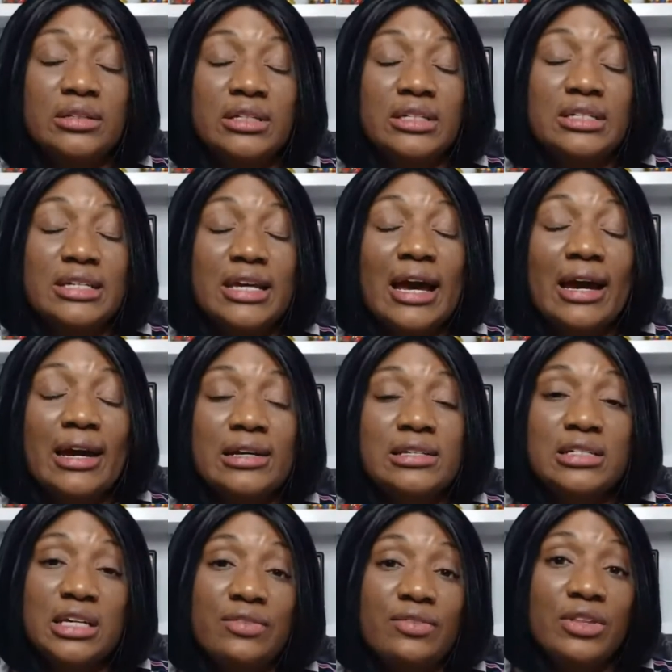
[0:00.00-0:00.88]

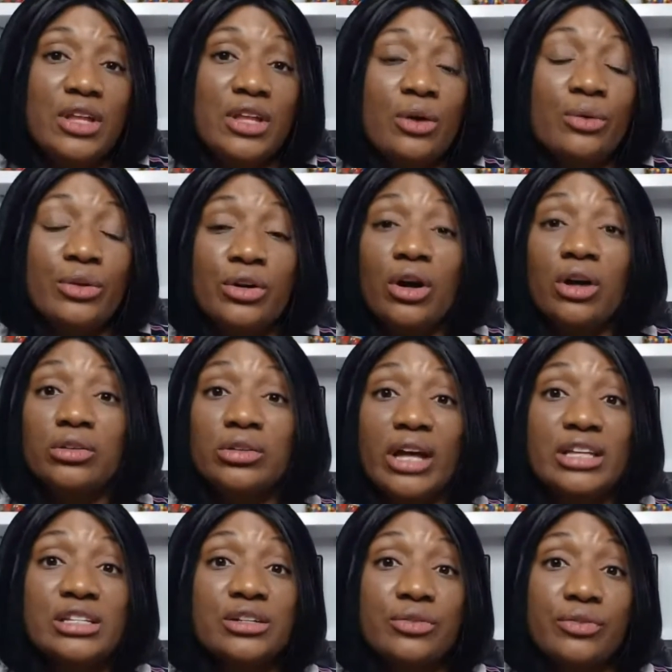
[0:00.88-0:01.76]
decks, even though there are
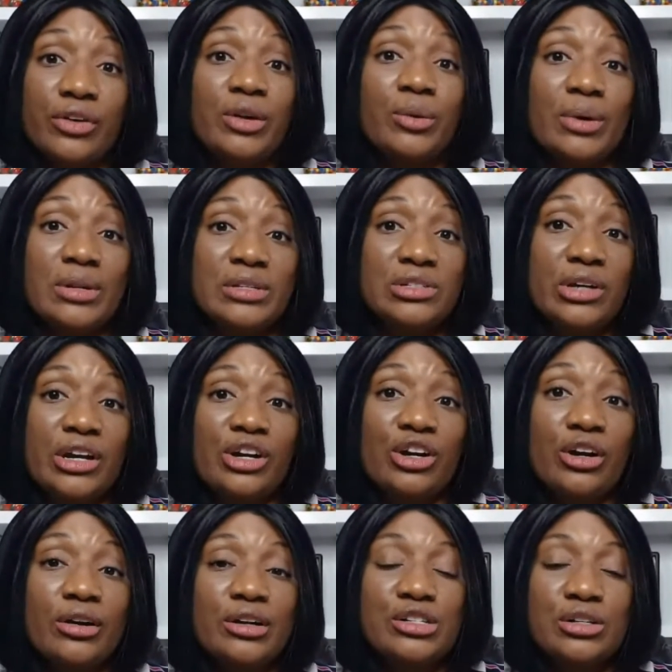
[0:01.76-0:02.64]
lots of free ones. So I
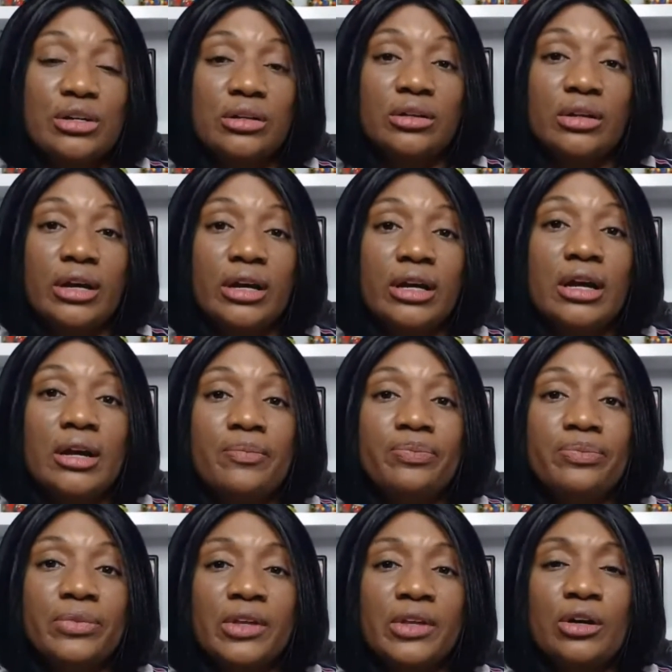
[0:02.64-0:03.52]
encourage you to
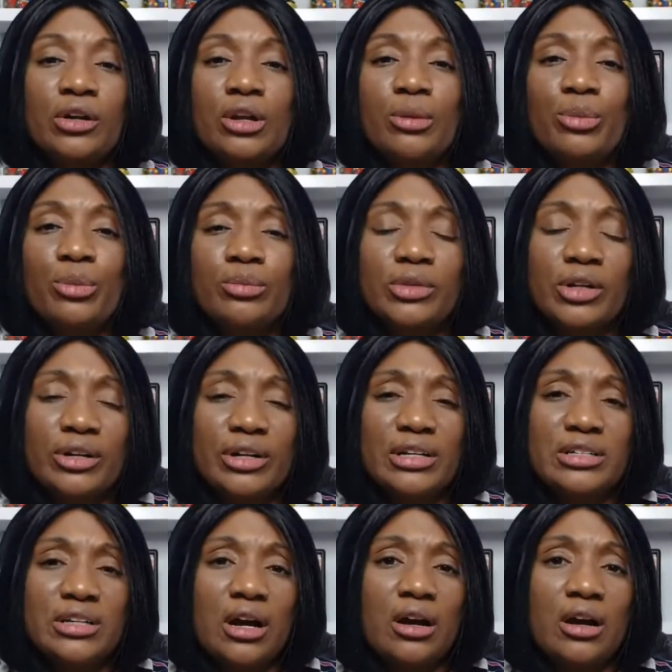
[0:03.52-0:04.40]
go to
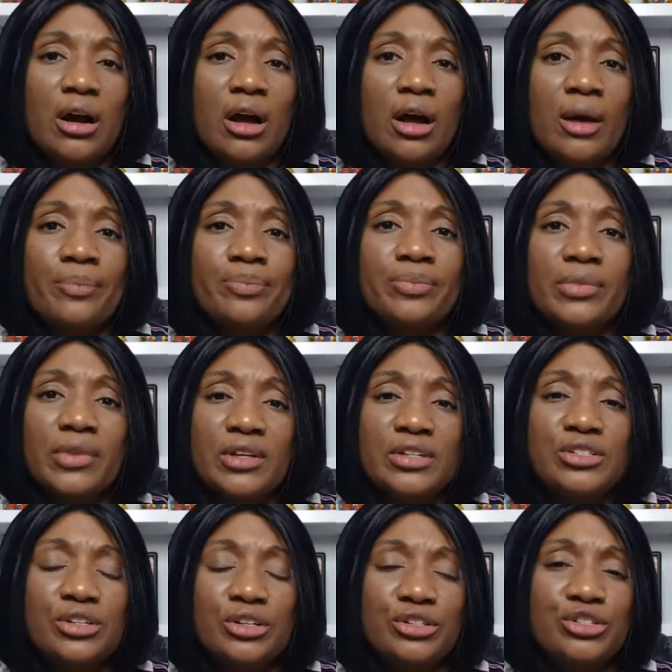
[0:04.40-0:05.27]
boomlearning.com,
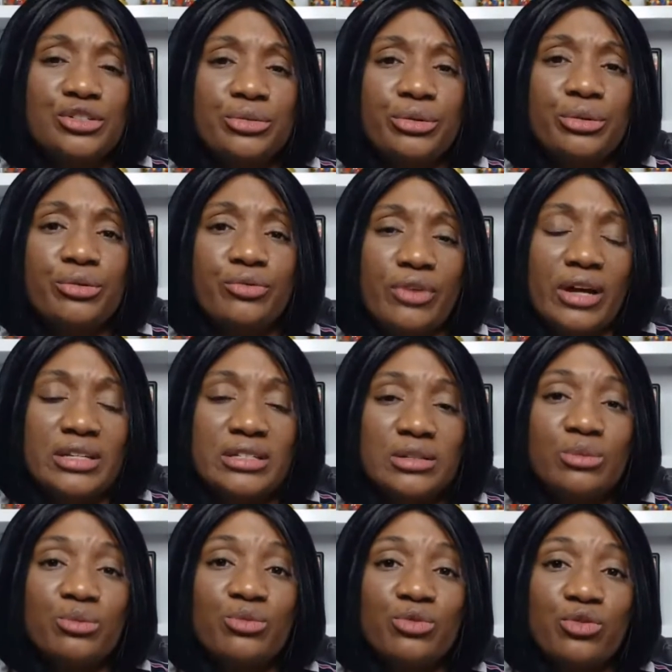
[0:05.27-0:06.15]
search through, find
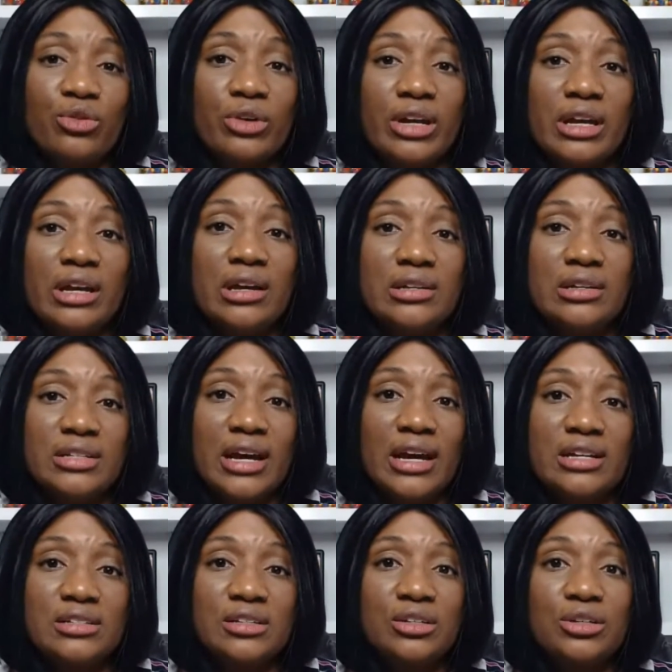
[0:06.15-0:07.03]
some free
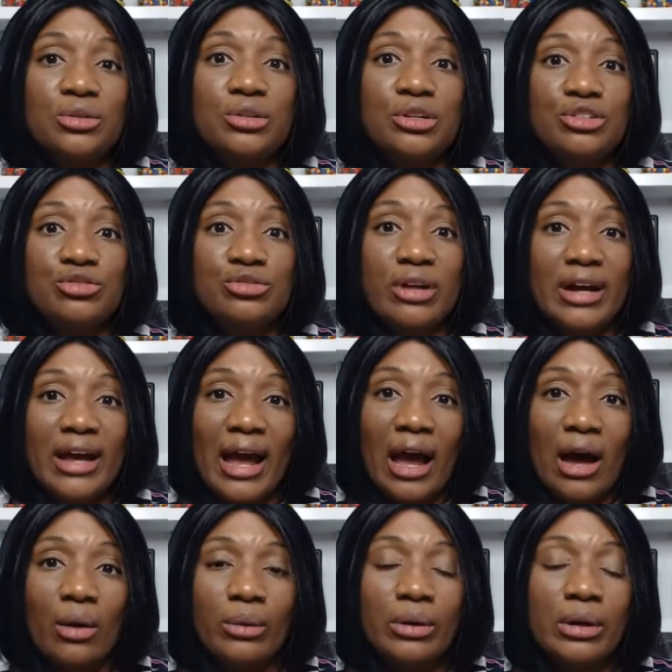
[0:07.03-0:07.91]
decks that you can try
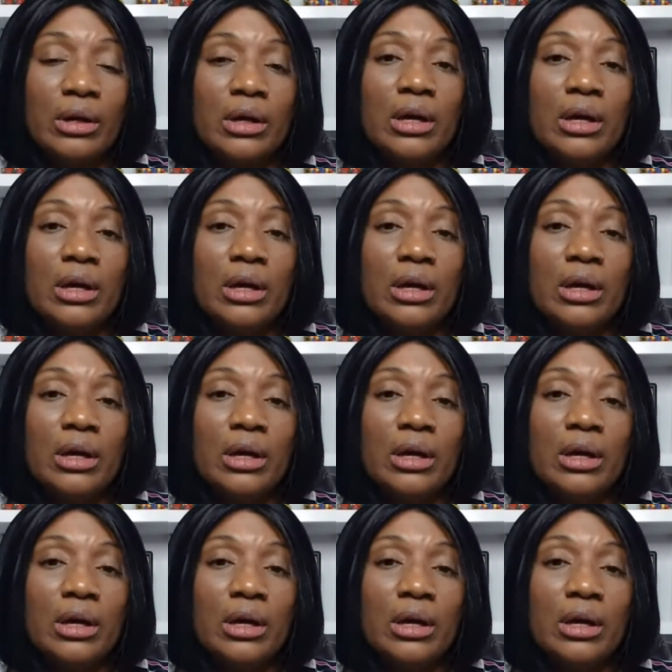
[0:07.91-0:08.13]
out.